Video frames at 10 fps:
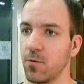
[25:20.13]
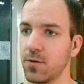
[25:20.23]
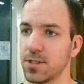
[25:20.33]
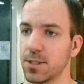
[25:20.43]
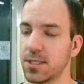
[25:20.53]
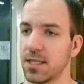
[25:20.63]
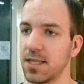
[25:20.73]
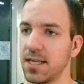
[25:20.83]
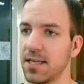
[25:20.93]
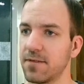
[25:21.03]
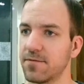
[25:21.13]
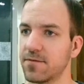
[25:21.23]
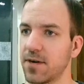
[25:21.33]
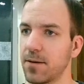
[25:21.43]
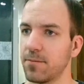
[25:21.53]
we'll just delete it
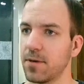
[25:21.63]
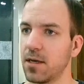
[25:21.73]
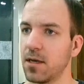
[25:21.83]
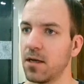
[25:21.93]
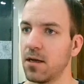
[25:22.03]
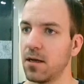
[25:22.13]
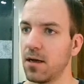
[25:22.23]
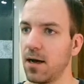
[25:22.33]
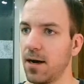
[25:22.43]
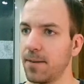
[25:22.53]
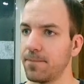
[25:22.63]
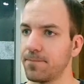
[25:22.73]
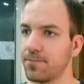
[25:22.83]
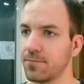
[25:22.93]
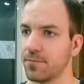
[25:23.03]
from
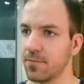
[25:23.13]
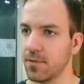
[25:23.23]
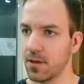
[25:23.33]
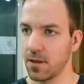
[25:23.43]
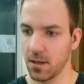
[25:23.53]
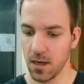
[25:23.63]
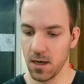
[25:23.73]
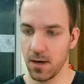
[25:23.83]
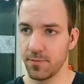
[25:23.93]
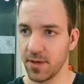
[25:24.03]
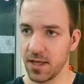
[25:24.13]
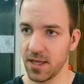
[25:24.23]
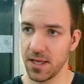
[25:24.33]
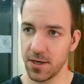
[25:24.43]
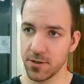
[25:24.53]
up
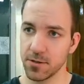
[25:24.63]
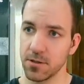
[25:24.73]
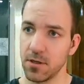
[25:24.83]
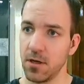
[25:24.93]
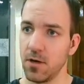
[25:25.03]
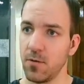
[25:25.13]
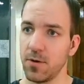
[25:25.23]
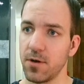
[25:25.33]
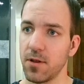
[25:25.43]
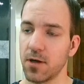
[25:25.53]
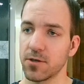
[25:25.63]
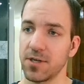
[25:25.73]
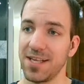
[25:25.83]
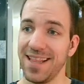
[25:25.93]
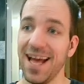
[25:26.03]
here. We no longer
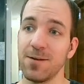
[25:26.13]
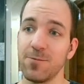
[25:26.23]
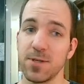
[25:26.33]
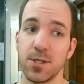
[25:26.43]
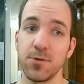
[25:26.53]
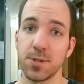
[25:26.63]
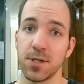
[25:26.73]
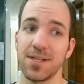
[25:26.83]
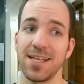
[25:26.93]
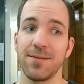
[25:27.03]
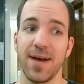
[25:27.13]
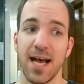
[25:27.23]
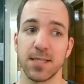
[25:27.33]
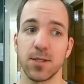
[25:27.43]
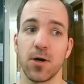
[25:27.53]
need that. We do still need to
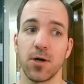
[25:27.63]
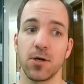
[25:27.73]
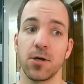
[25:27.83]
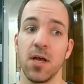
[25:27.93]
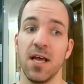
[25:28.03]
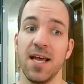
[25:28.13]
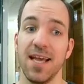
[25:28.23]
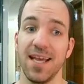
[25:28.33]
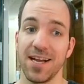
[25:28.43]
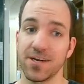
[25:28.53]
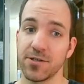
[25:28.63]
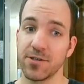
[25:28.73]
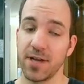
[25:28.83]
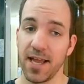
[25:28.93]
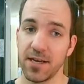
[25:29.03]
pass our
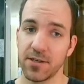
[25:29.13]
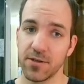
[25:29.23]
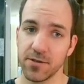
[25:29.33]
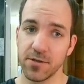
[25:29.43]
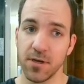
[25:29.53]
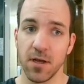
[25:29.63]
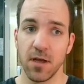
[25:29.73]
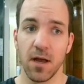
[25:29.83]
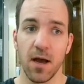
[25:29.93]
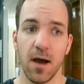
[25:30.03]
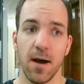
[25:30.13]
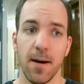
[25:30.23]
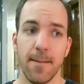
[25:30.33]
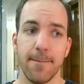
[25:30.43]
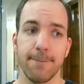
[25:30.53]
error handler.
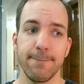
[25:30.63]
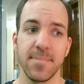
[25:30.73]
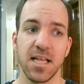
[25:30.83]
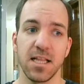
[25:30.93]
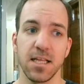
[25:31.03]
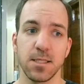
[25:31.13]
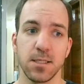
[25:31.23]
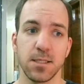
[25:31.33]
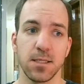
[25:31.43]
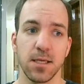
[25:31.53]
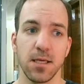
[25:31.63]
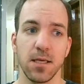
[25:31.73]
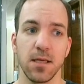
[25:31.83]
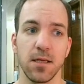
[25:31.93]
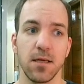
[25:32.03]
Let's
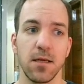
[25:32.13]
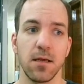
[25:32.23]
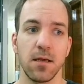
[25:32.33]
see.